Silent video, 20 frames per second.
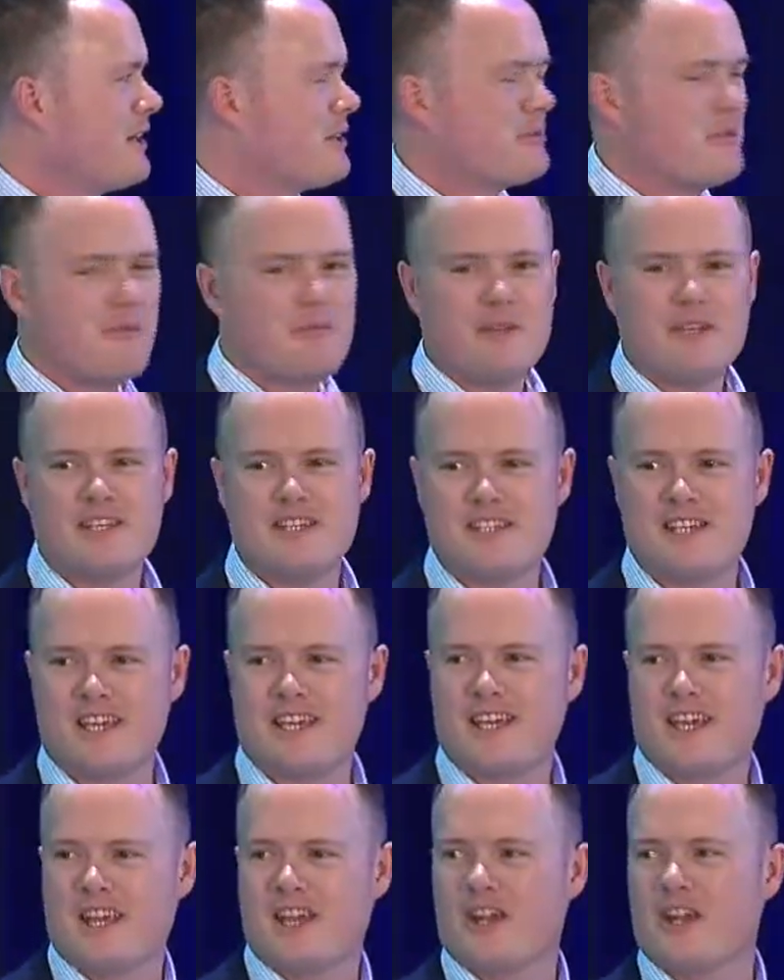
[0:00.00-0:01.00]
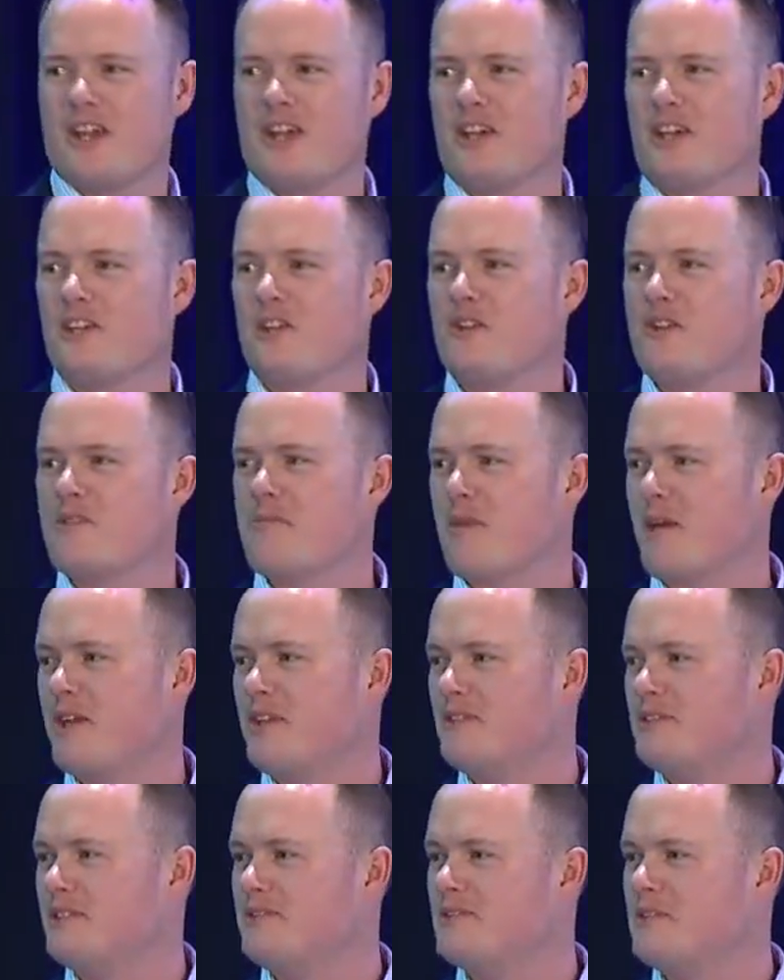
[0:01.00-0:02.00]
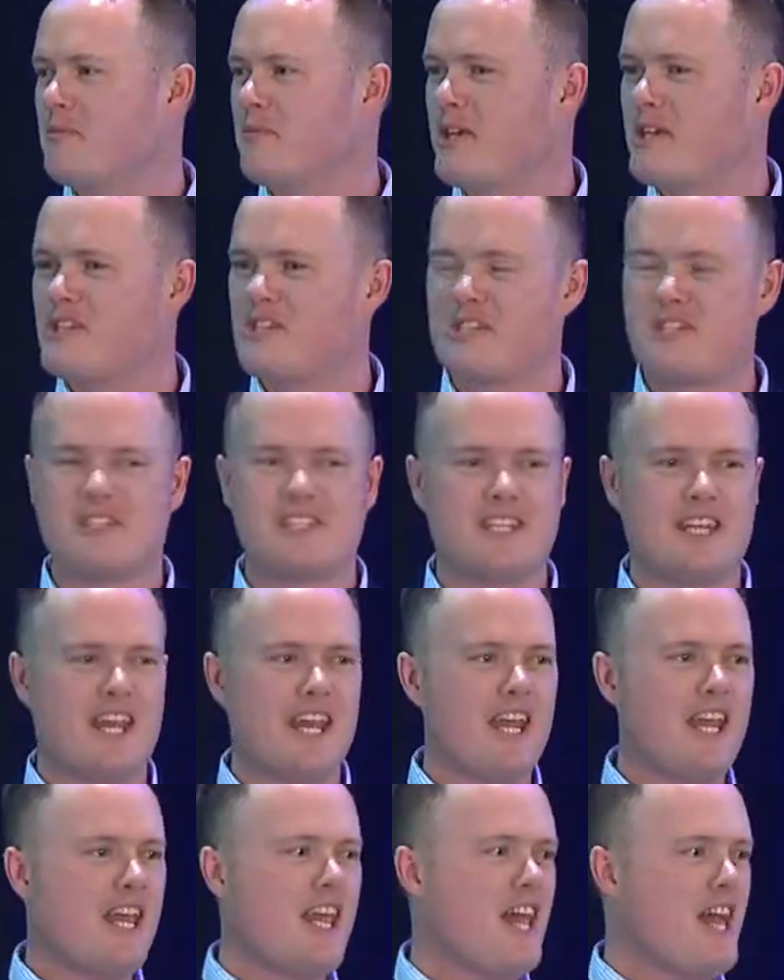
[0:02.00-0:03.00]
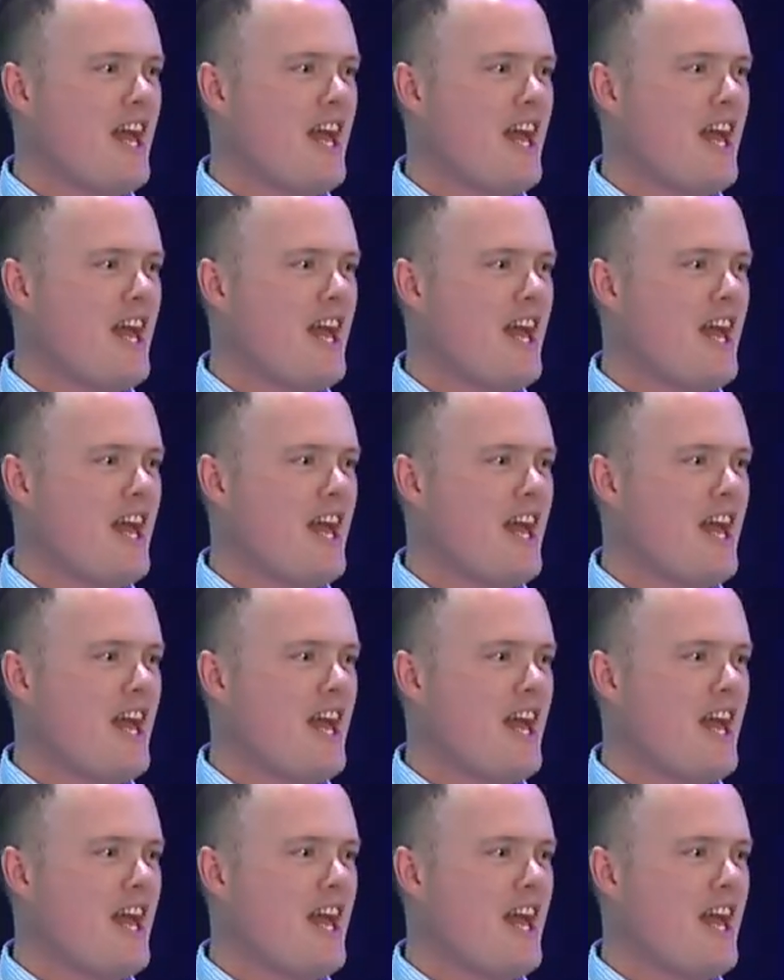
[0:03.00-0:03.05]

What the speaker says: We've been taking in a huge amount of information today.